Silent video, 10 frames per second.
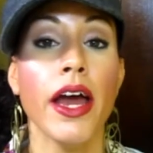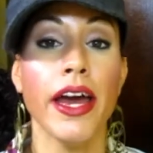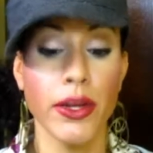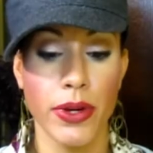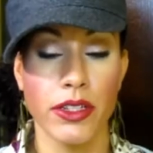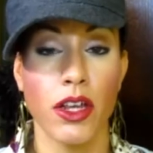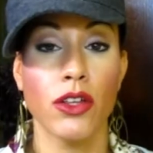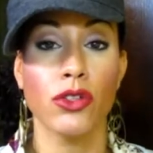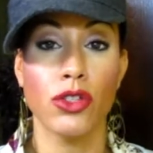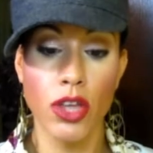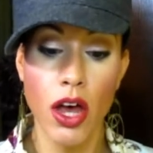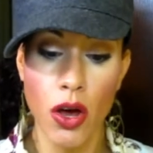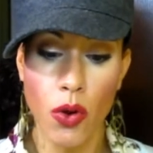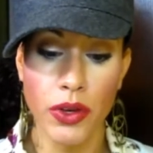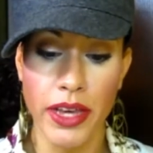Anyways,
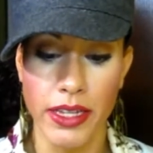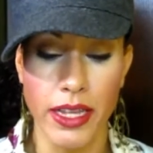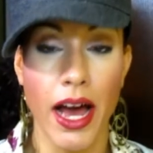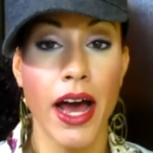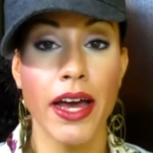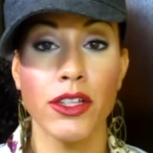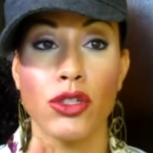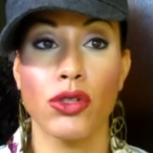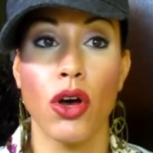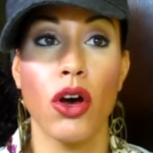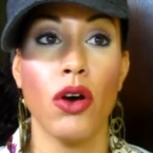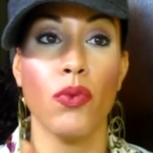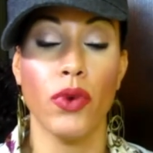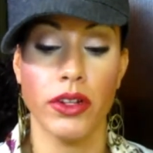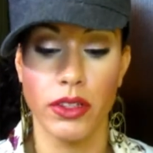so yes, I
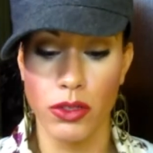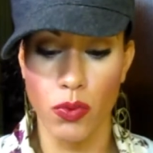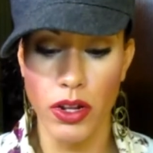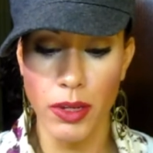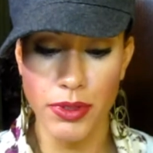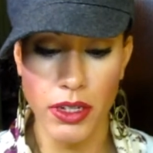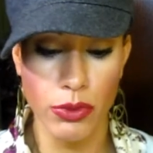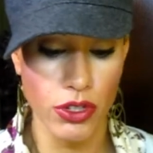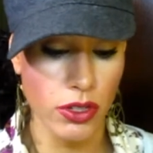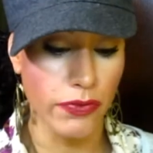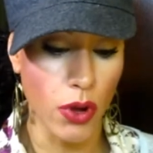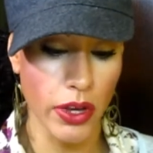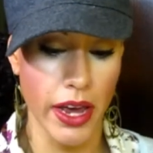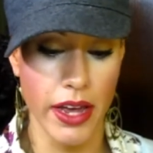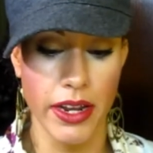saw this one lipstick which is
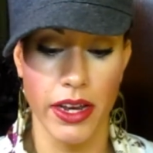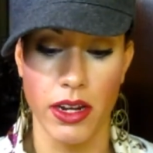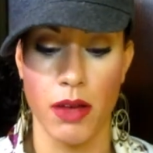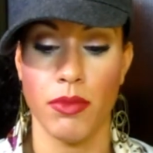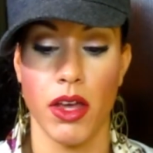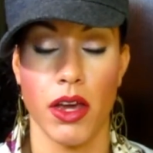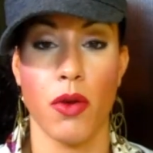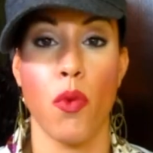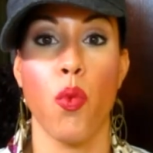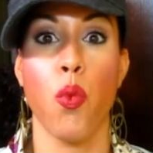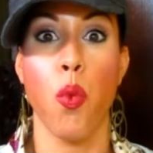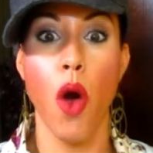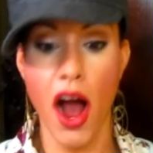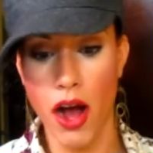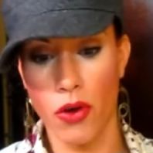volcanic, and I'm like,
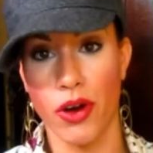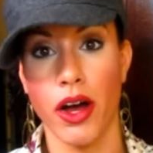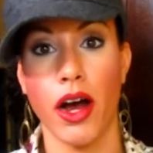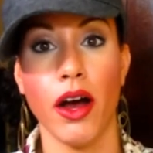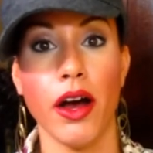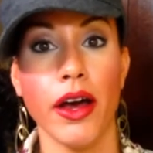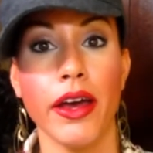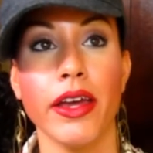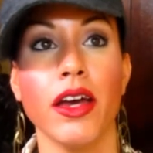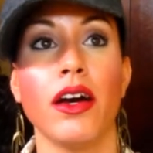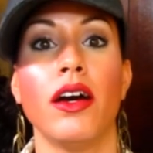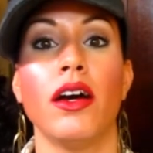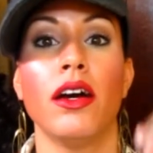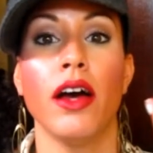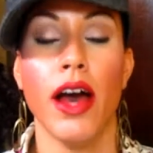wow, I
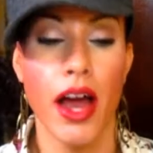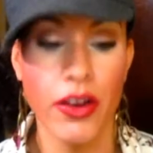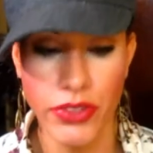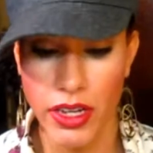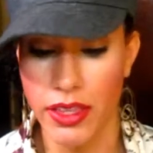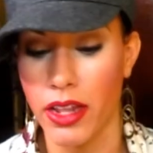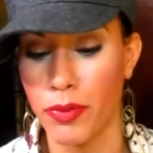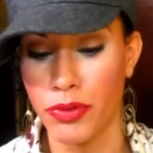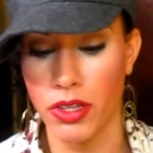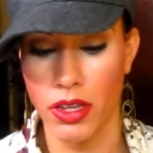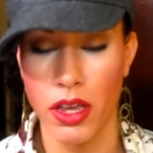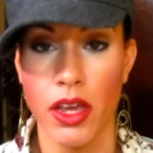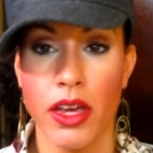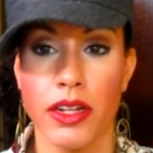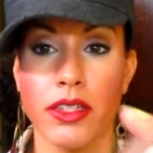have to get that lipstick.
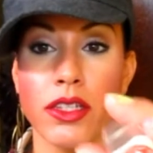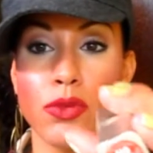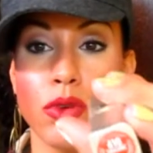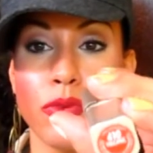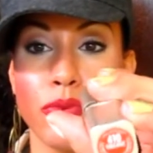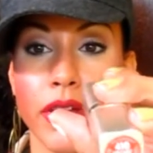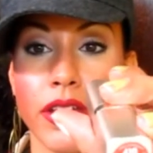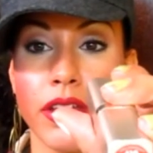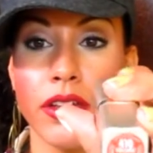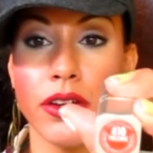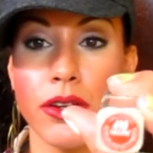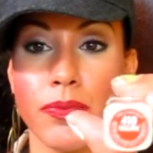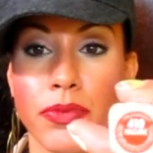And it's this one right here.